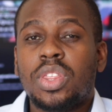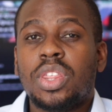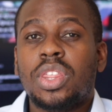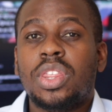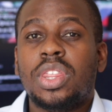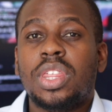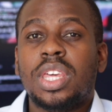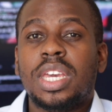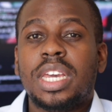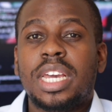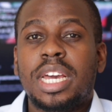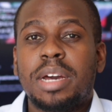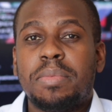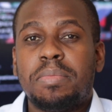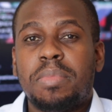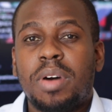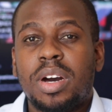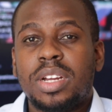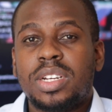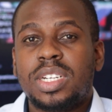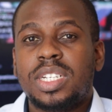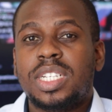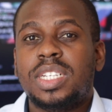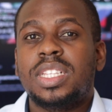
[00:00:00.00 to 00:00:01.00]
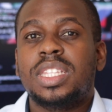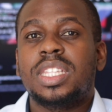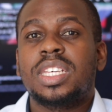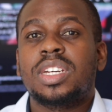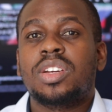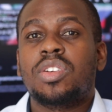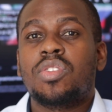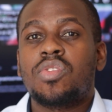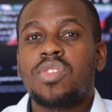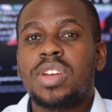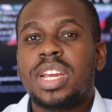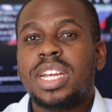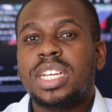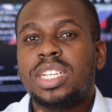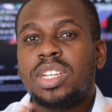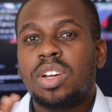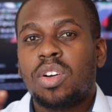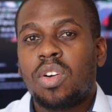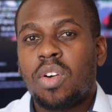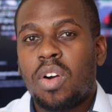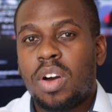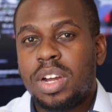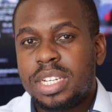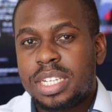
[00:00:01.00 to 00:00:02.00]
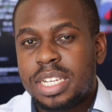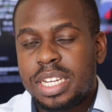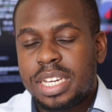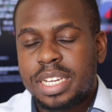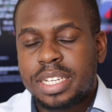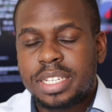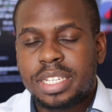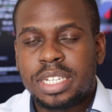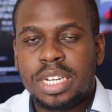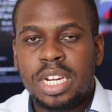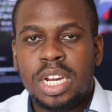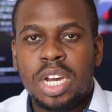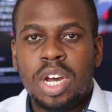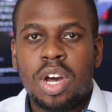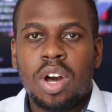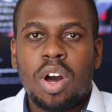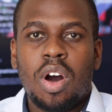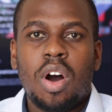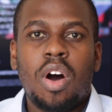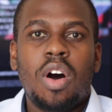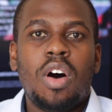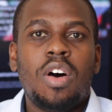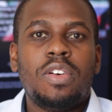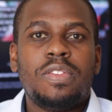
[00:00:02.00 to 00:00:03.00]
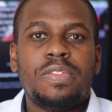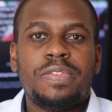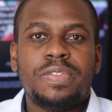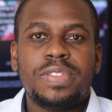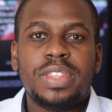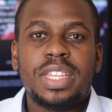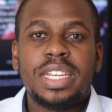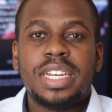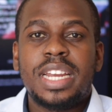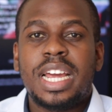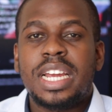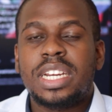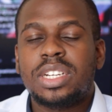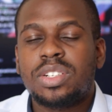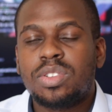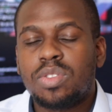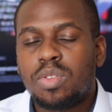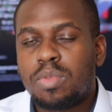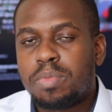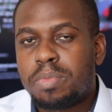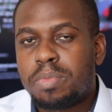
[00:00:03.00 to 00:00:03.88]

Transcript: think about it in the greater context of the national